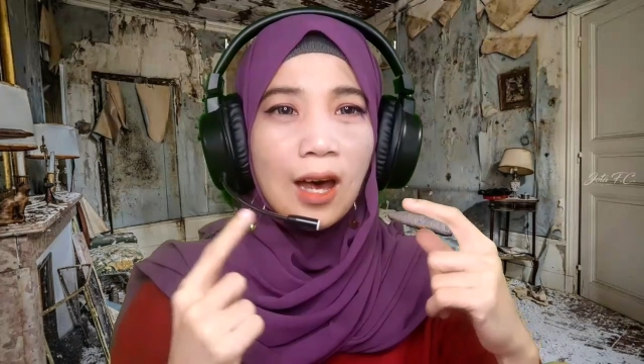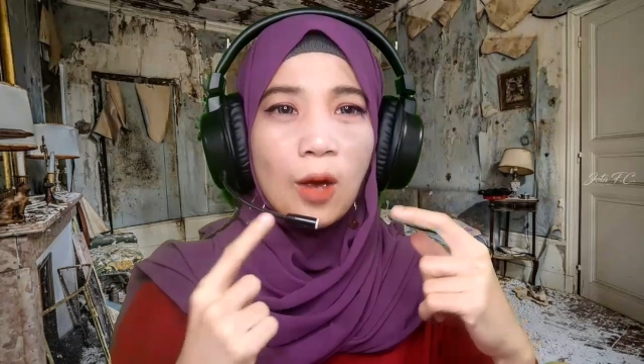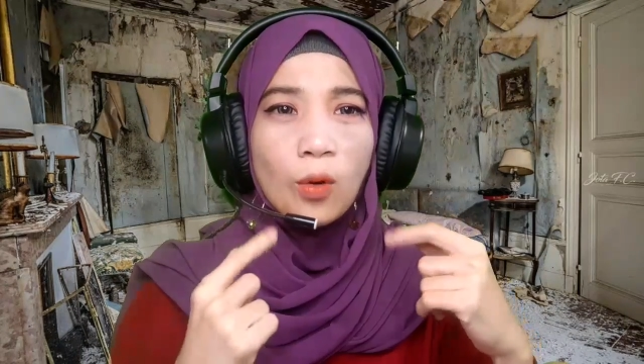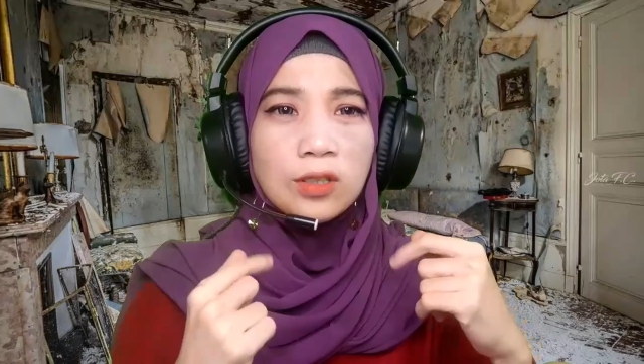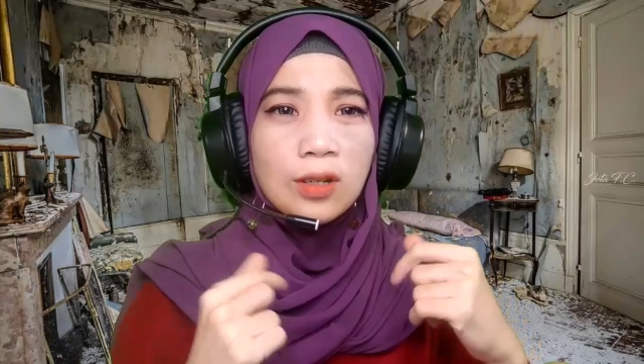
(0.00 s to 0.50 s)

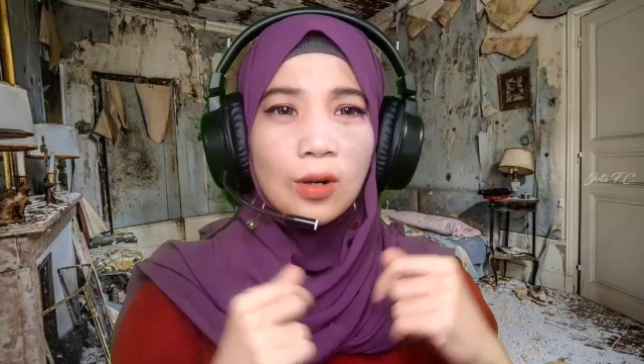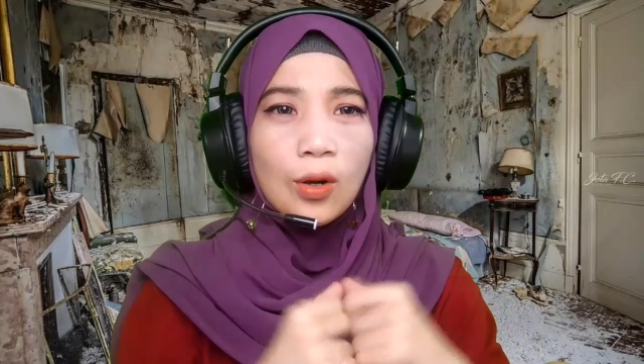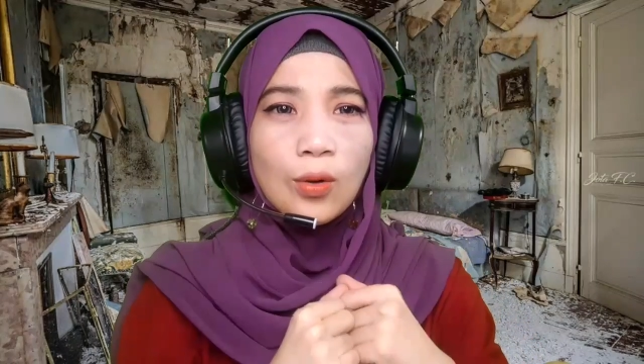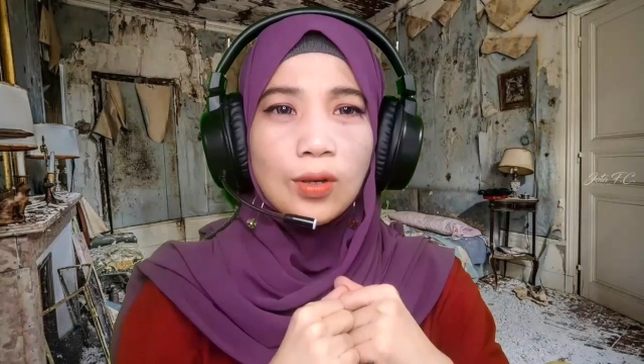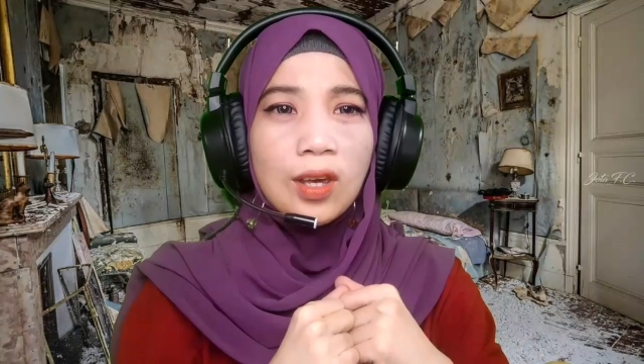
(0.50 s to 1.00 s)
was
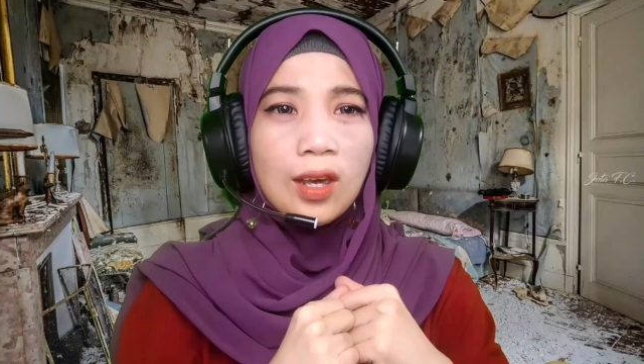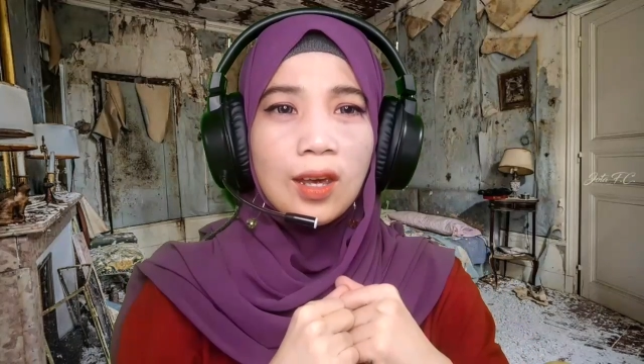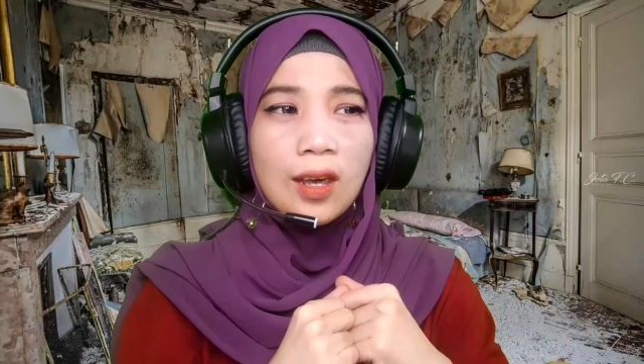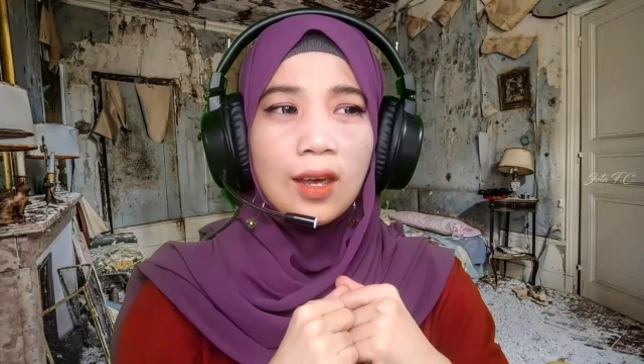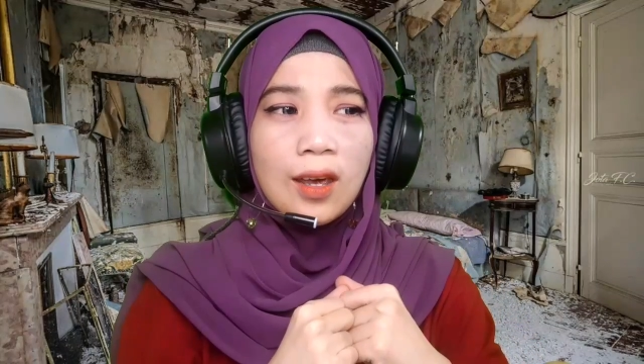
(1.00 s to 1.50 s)

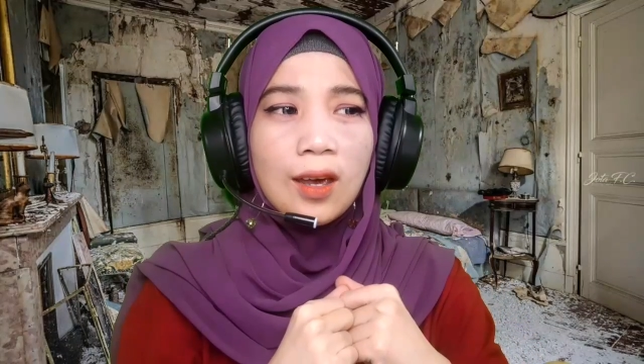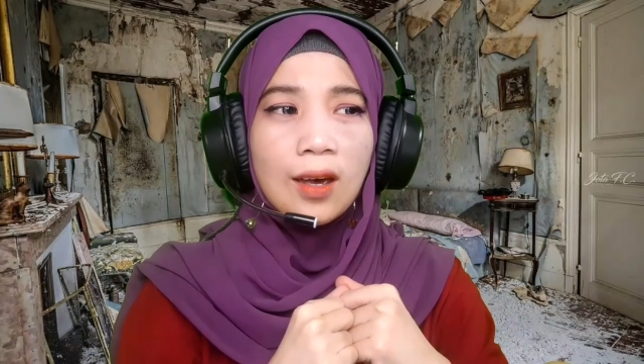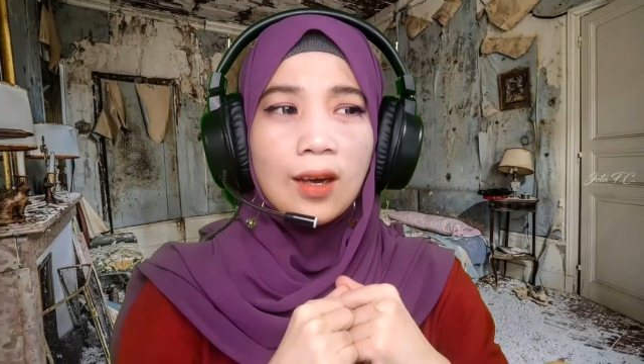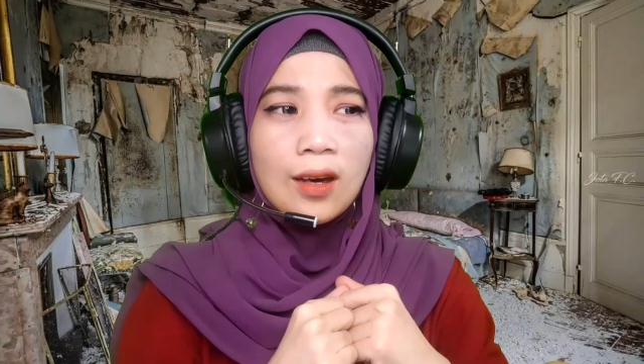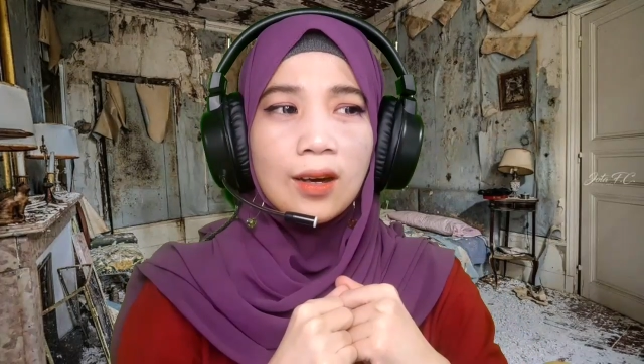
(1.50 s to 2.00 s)

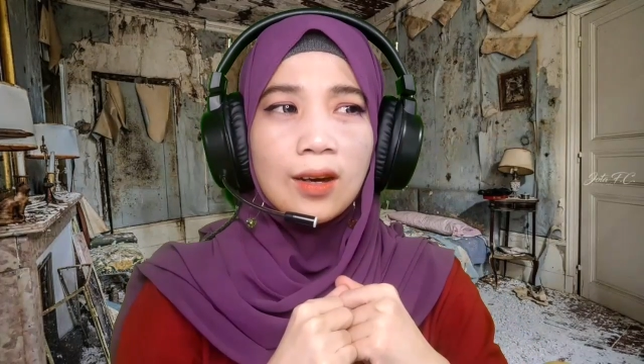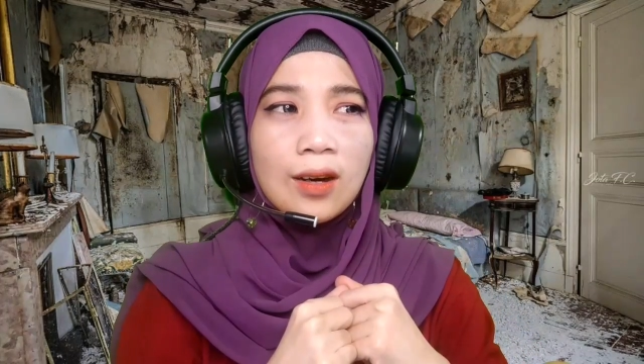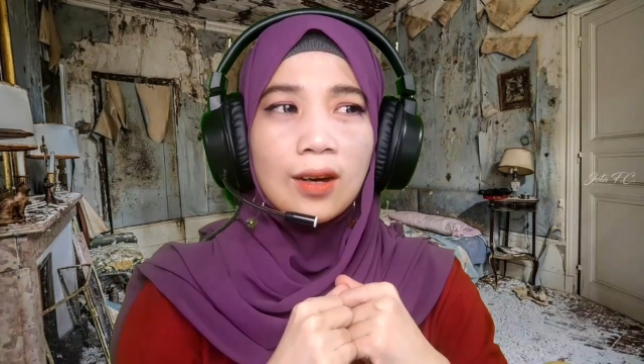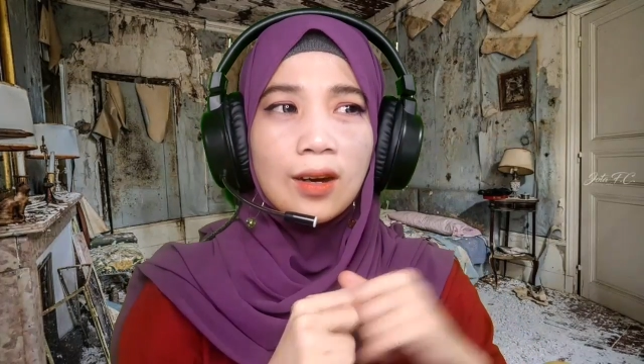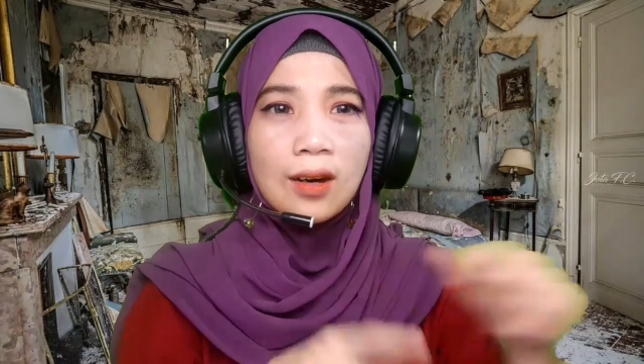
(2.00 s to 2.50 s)
looking
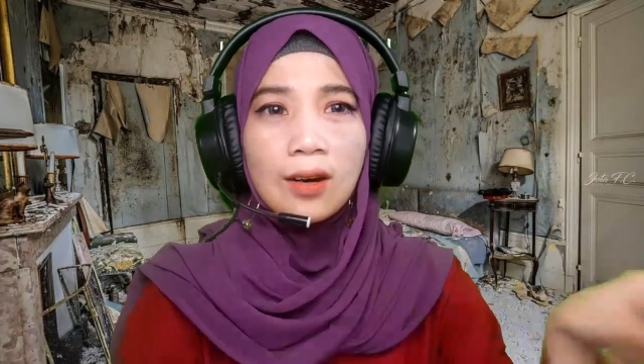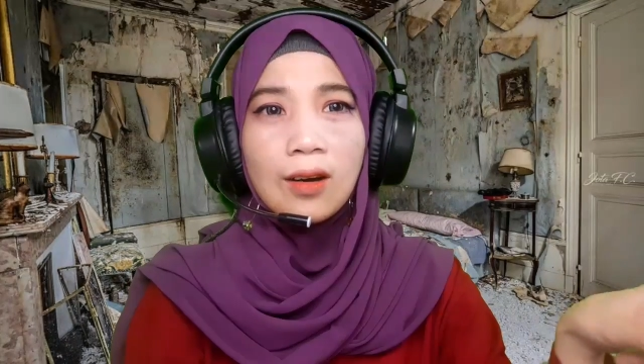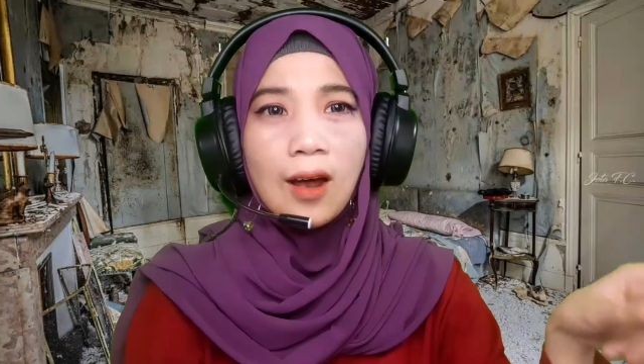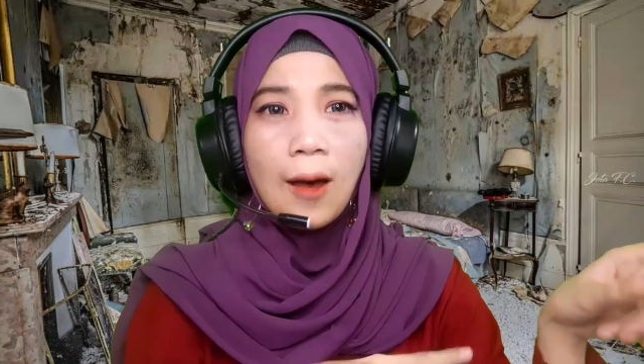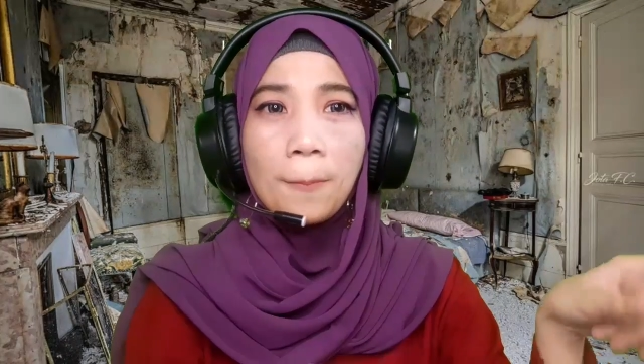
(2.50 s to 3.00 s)
her